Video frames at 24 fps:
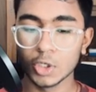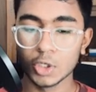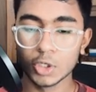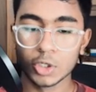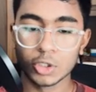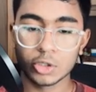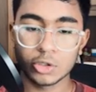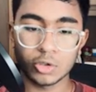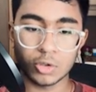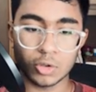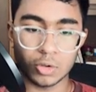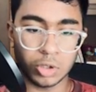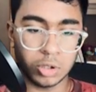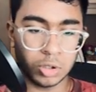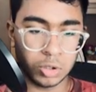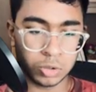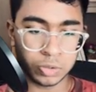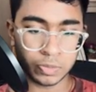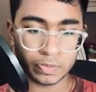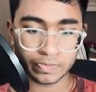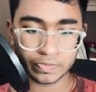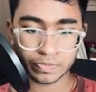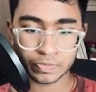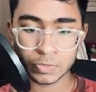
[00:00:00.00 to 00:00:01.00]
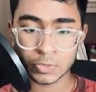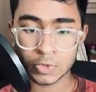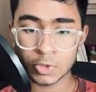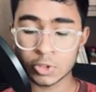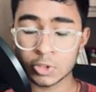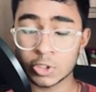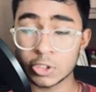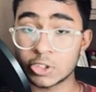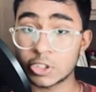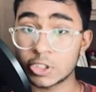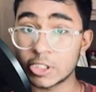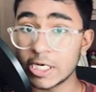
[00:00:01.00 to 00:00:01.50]
So,
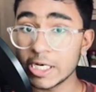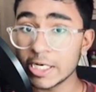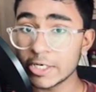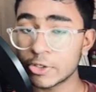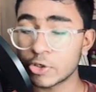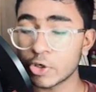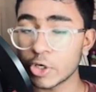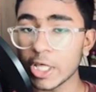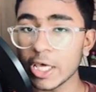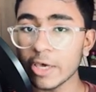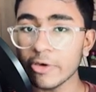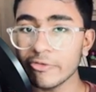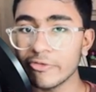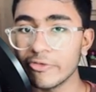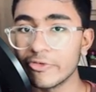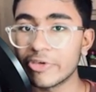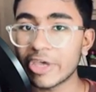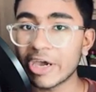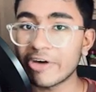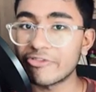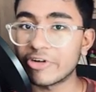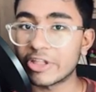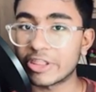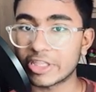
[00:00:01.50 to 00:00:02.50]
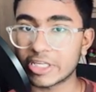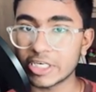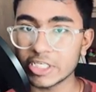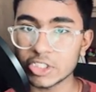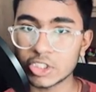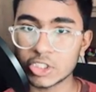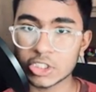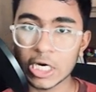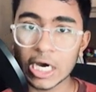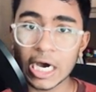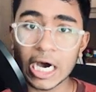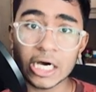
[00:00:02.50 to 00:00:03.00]
so today we have
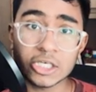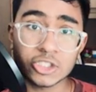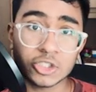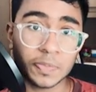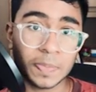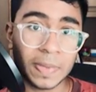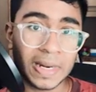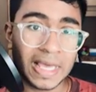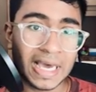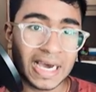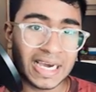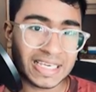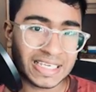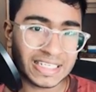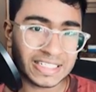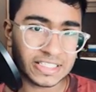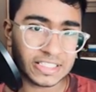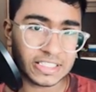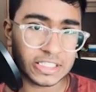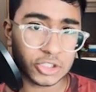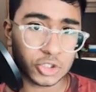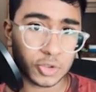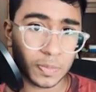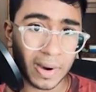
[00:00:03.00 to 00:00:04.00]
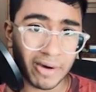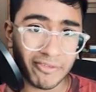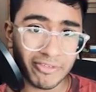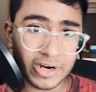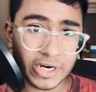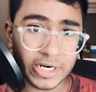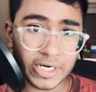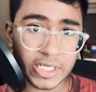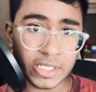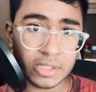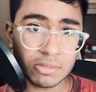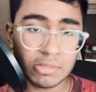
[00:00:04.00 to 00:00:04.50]
discussed how to play against the Jobava
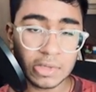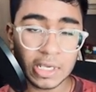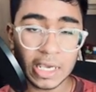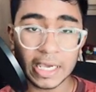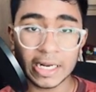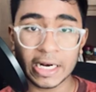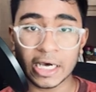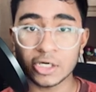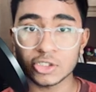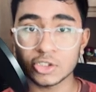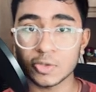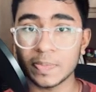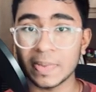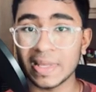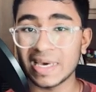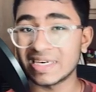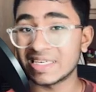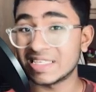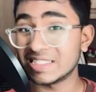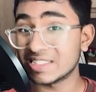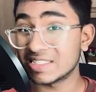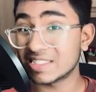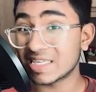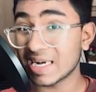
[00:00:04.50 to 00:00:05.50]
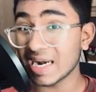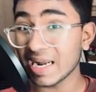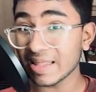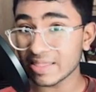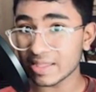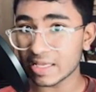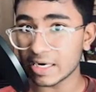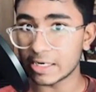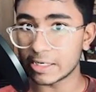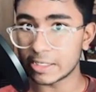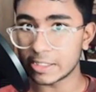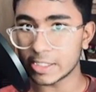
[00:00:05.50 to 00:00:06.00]
London and how to play against the
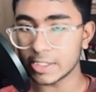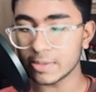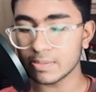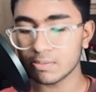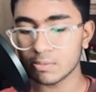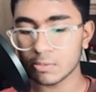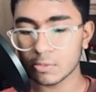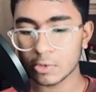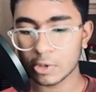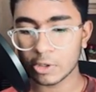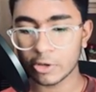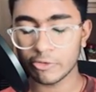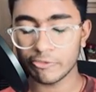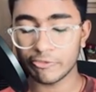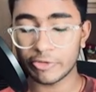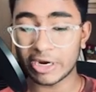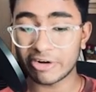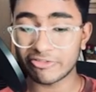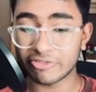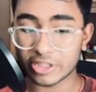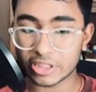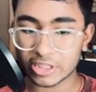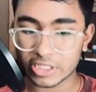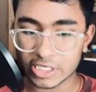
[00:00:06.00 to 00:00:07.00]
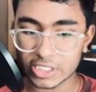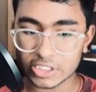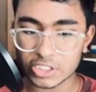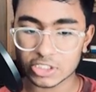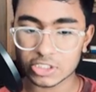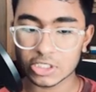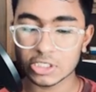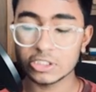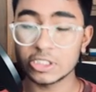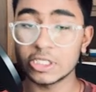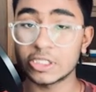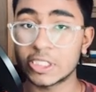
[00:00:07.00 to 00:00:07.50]
Classical London. We have discussed
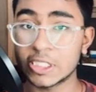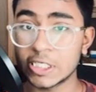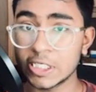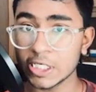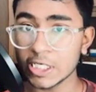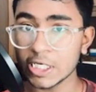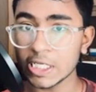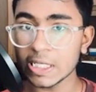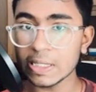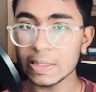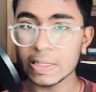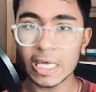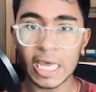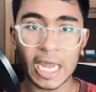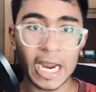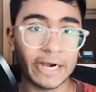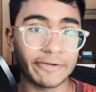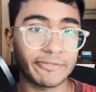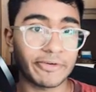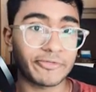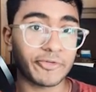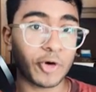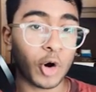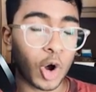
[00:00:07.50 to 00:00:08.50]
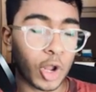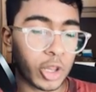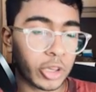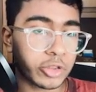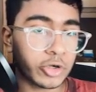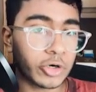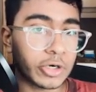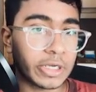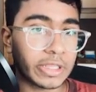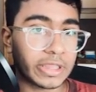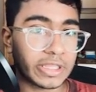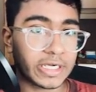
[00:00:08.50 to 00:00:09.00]
the theory, and we have
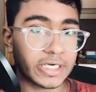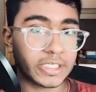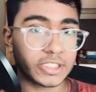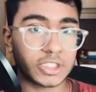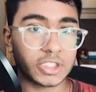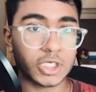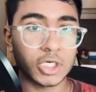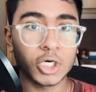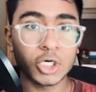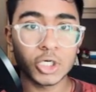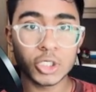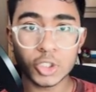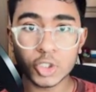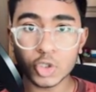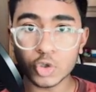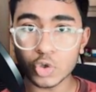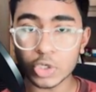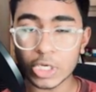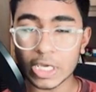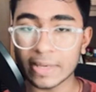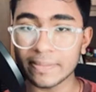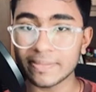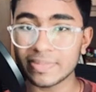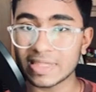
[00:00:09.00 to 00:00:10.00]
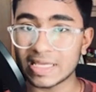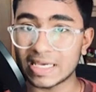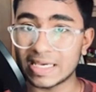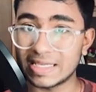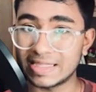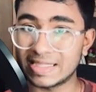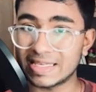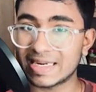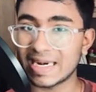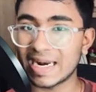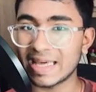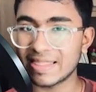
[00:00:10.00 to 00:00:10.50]
also discussed two games in
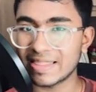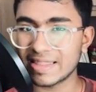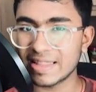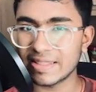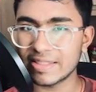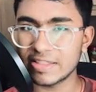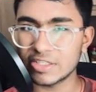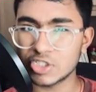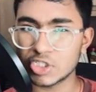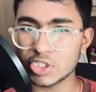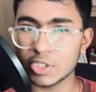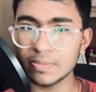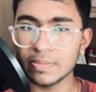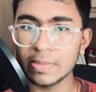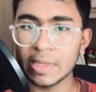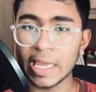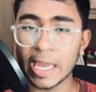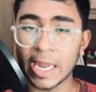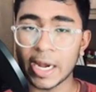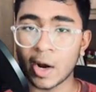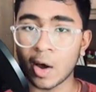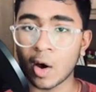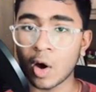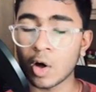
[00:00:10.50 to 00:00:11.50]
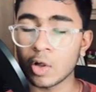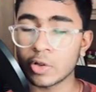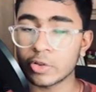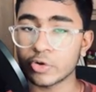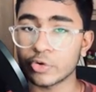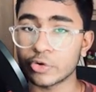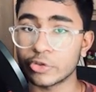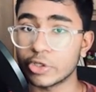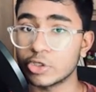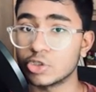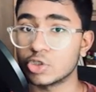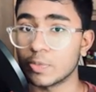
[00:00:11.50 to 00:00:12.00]
the classical system and also
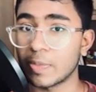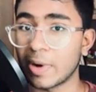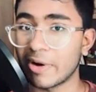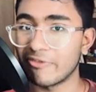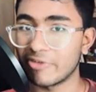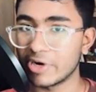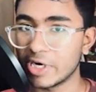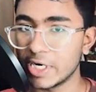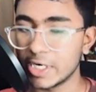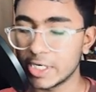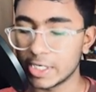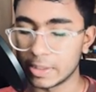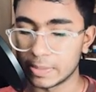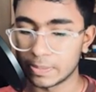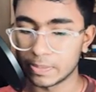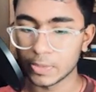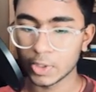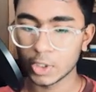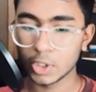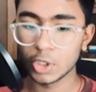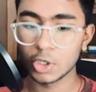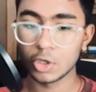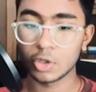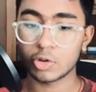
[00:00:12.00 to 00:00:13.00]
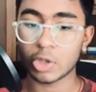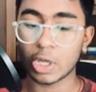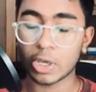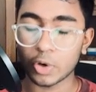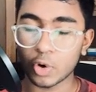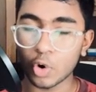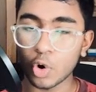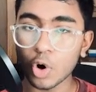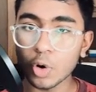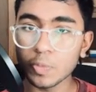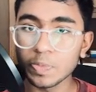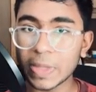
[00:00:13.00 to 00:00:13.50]
in the Jobava London. So I
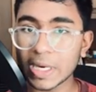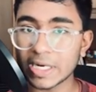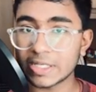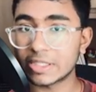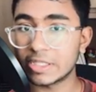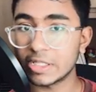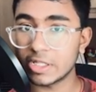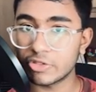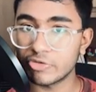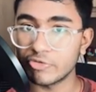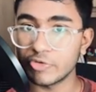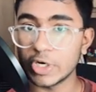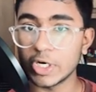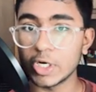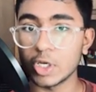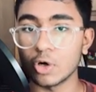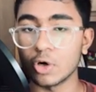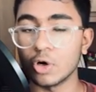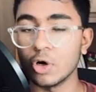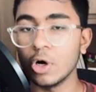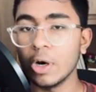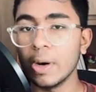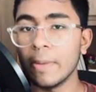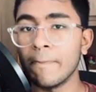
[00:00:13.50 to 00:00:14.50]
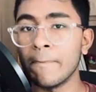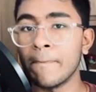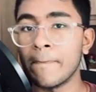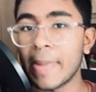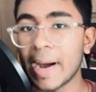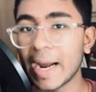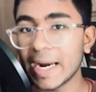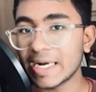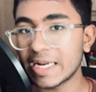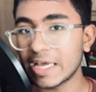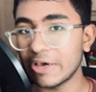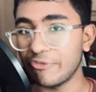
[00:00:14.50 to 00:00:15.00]
hope that this video
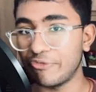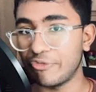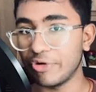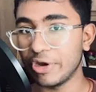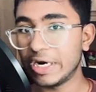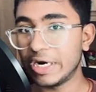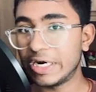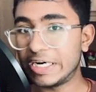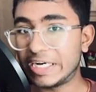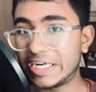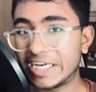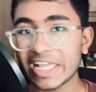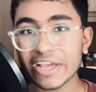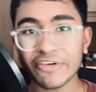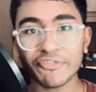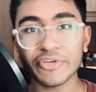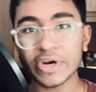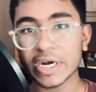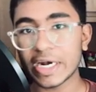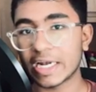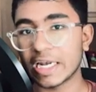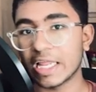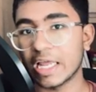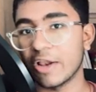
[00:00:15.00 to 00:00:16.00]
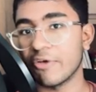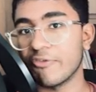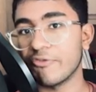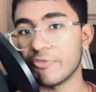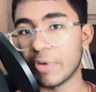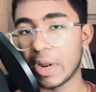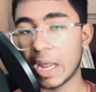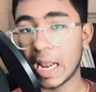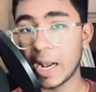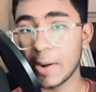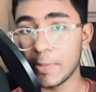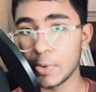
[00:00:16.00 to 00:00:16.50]
might have definitely helped,
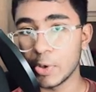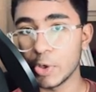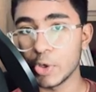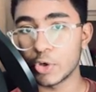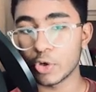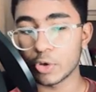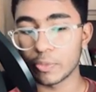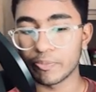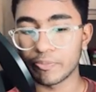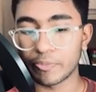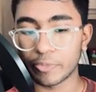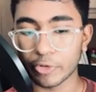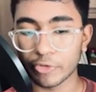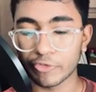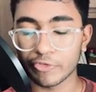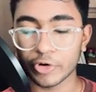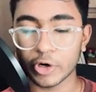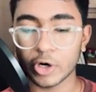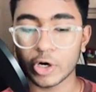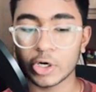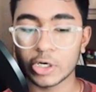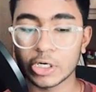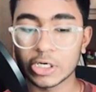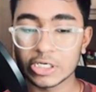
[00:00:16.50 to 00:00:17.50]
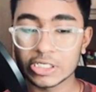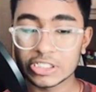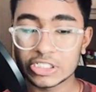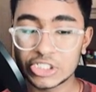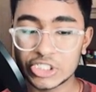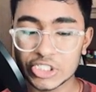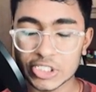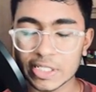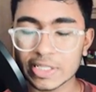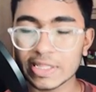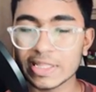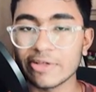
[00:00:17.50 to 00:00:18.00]
helped you to improve your
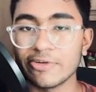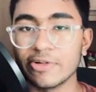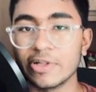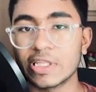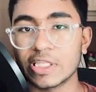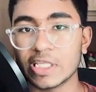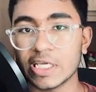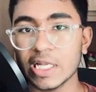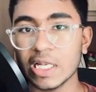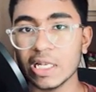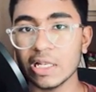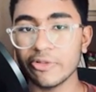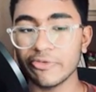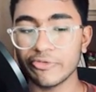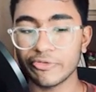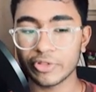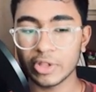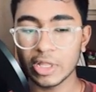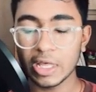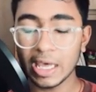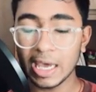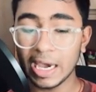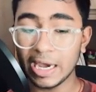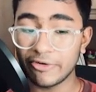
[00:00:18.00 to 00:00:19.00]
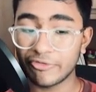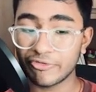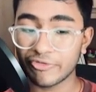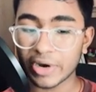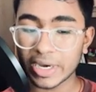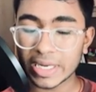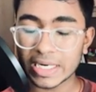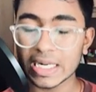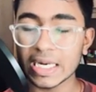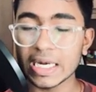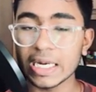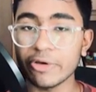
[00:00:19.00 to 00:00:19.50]
chess level skill. And
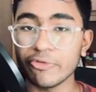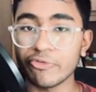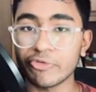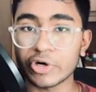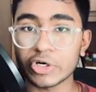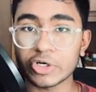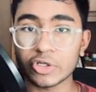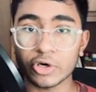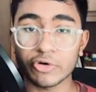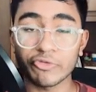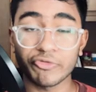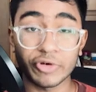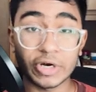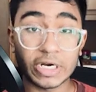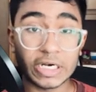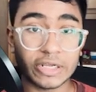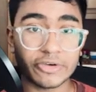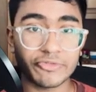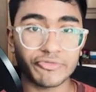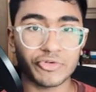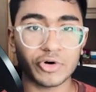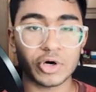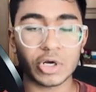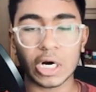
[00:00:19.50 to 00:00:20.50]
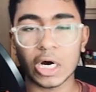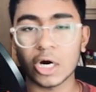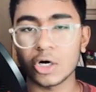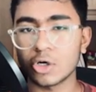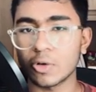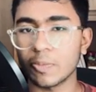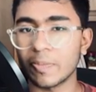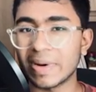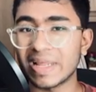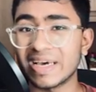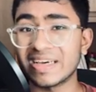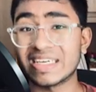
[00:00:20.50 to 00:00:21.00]
finally, what you are waiting for, how to
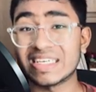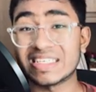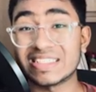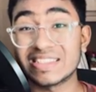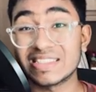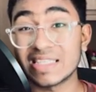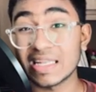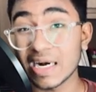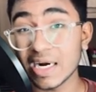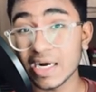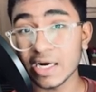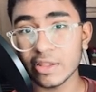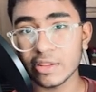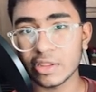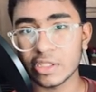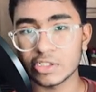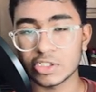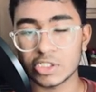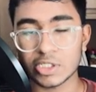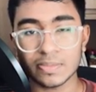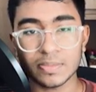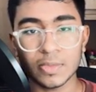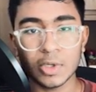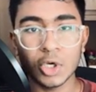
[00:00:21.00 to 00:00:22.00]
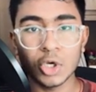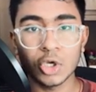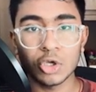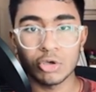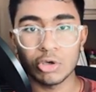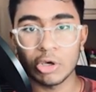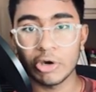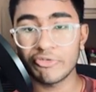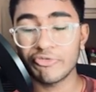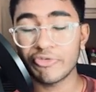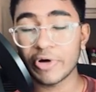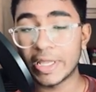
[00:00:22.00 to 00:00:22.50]
play against the London system, you
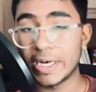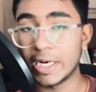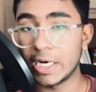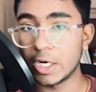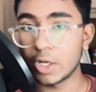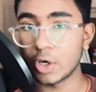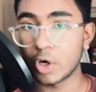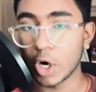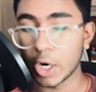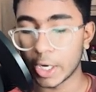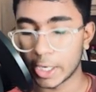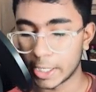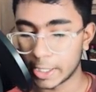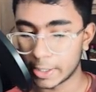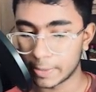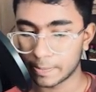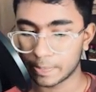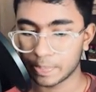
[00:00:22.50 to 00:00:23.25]
have finally got it.